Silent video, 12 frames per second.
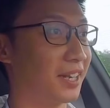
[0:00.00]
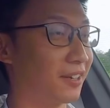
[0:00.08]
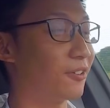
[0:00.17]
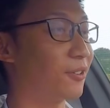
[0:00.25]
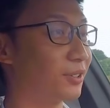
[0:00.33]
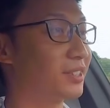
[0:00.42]
I
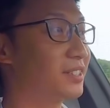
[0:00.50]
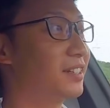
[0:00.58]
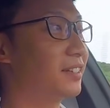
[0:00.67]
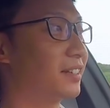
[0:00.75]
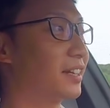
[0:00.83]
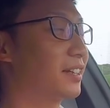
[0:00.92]
honestly
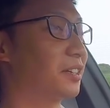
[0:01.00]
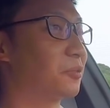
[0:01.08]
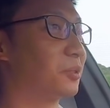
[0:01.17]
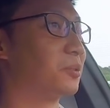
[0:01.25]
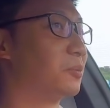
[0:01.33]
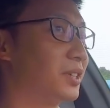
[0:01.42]
think it
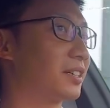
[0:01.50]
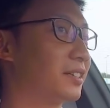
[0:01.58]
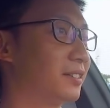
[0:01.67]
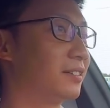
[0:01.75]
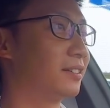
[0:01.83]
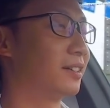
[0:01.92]
will work.
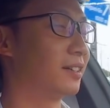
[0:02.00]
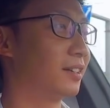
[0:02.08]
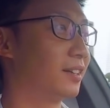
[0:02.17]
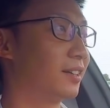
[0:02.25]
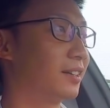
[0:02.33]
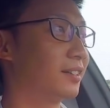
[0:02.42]

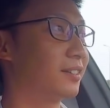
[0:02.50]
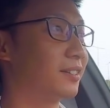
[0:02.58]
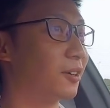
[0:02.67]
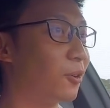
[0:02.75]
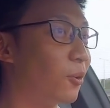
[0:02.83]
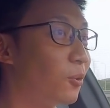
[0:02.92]

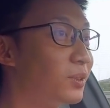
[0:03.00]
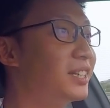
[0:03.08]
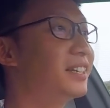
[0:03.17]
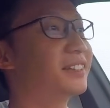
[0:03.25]
The only